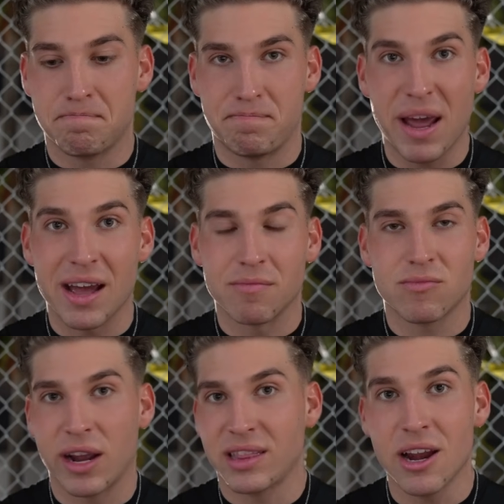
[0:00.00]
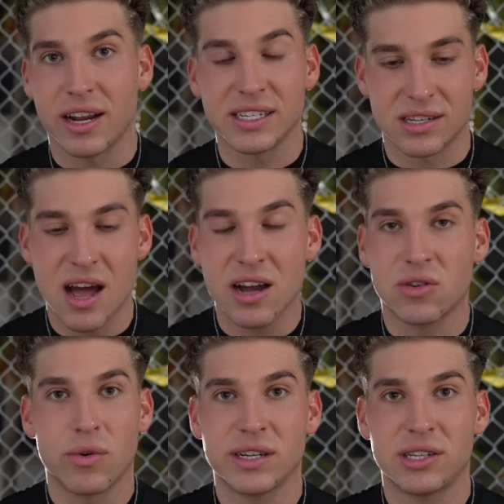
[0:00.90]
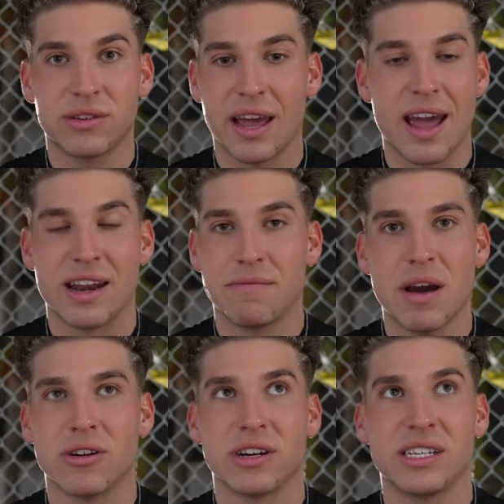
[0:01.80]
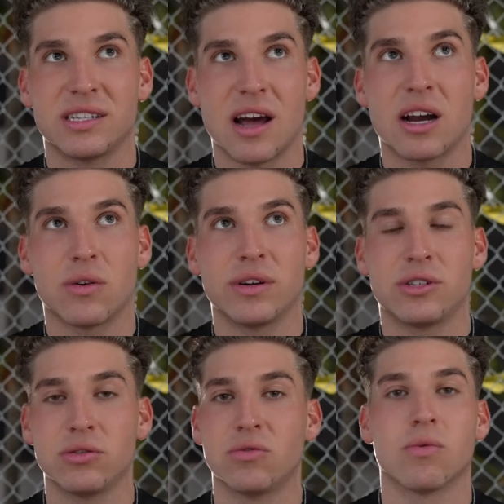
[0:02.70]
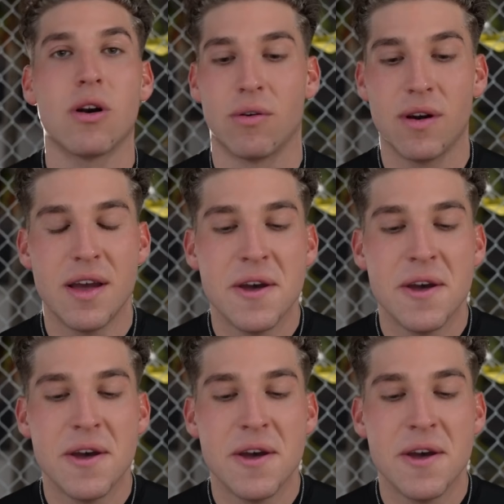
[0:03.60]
Bam, right there. He's not going to get any better. He's not going to grow.